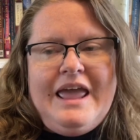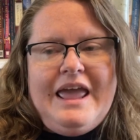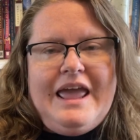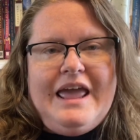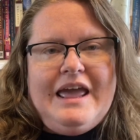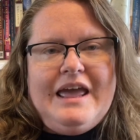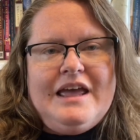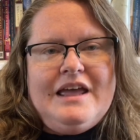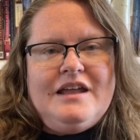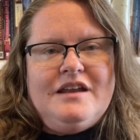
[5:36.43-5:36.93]

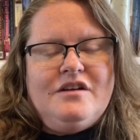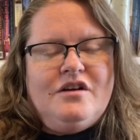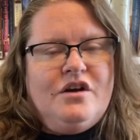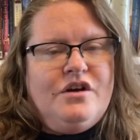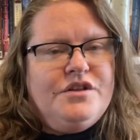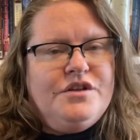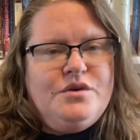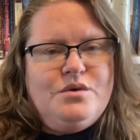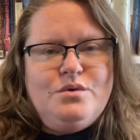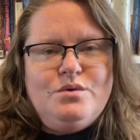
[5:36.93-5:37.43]
and
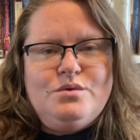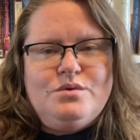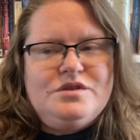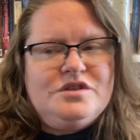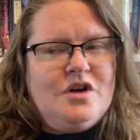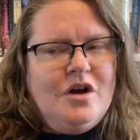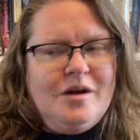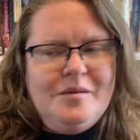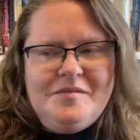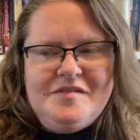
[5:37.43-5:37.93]
although
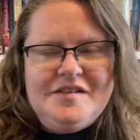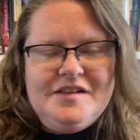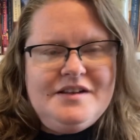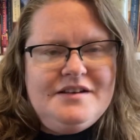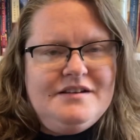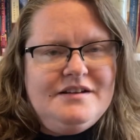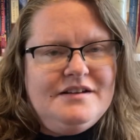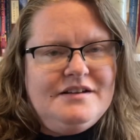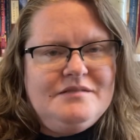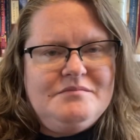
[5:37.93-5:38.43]

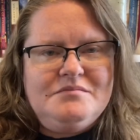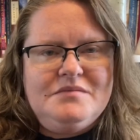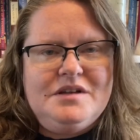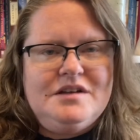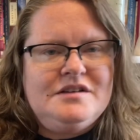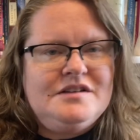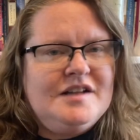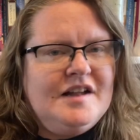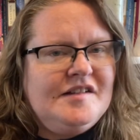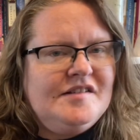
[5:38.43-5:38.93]
Tomson
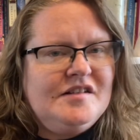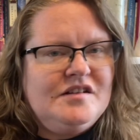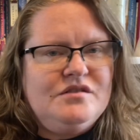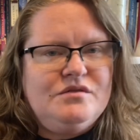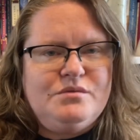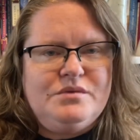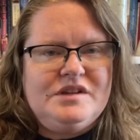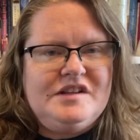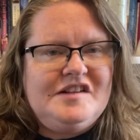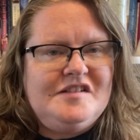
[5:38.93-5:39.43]
doesn't
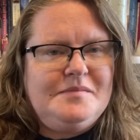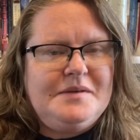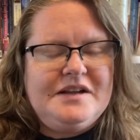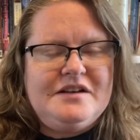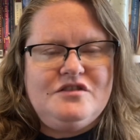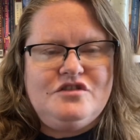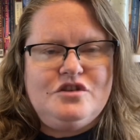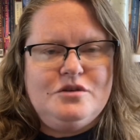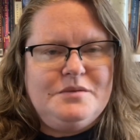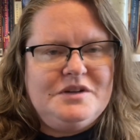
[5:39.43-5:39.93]
really
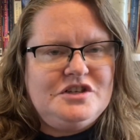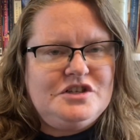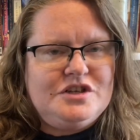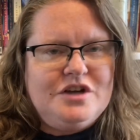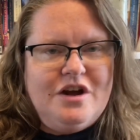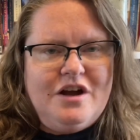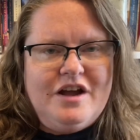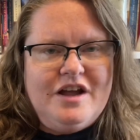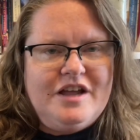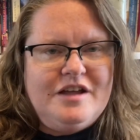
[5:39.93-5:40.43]
spend too much
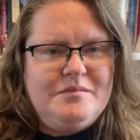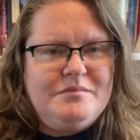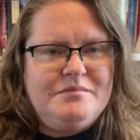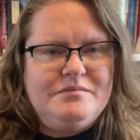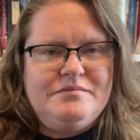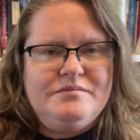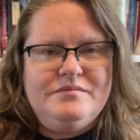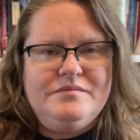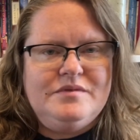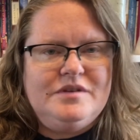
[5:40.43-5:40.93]
time,
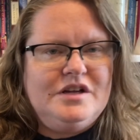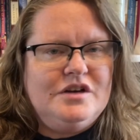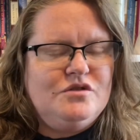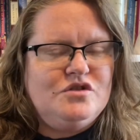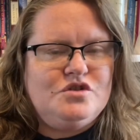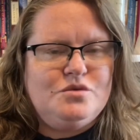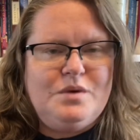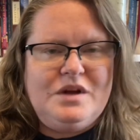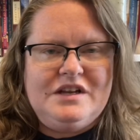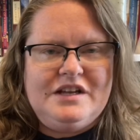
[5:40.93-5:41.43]
you know,
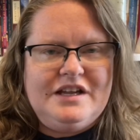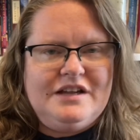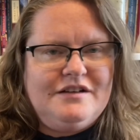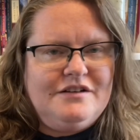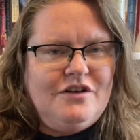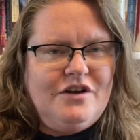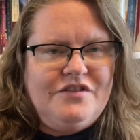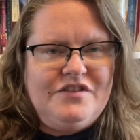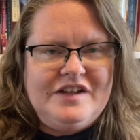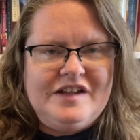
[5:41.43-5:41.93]
dwelling
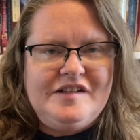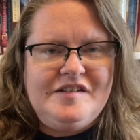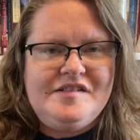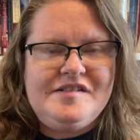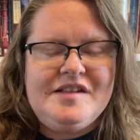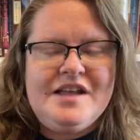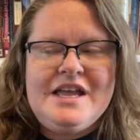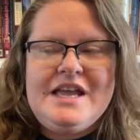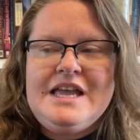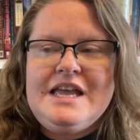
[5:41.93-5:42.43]
on
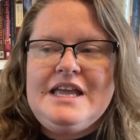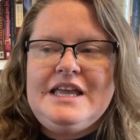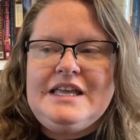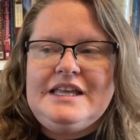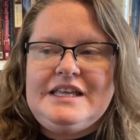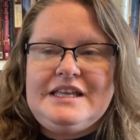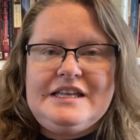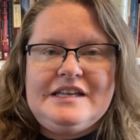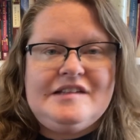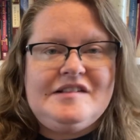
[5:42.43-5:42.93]
this,
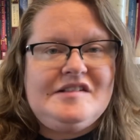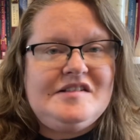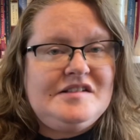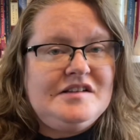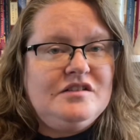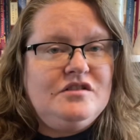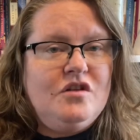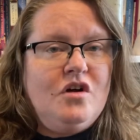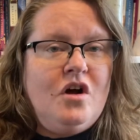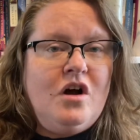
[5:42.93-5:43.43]
he is
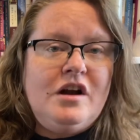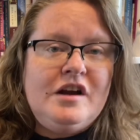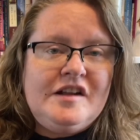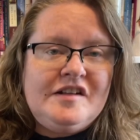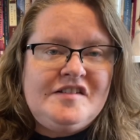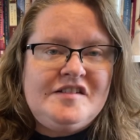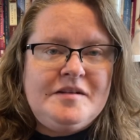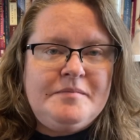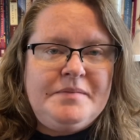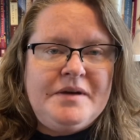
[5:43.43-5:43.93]
still
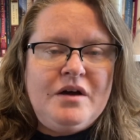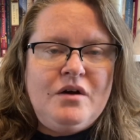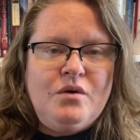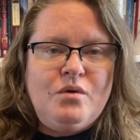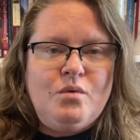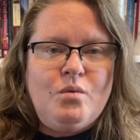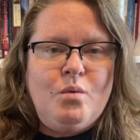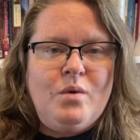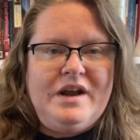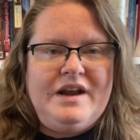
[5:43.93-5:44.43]
honest
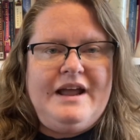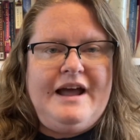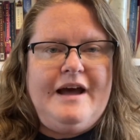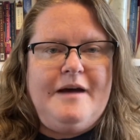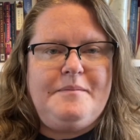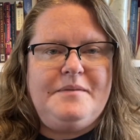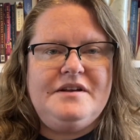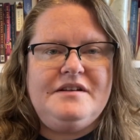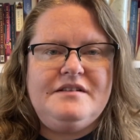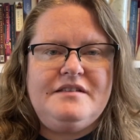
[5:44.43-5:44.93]
about what
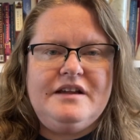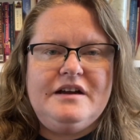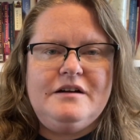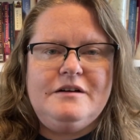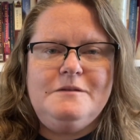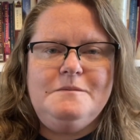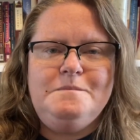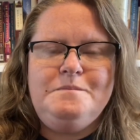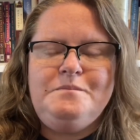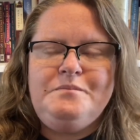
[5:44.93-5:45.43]
happened there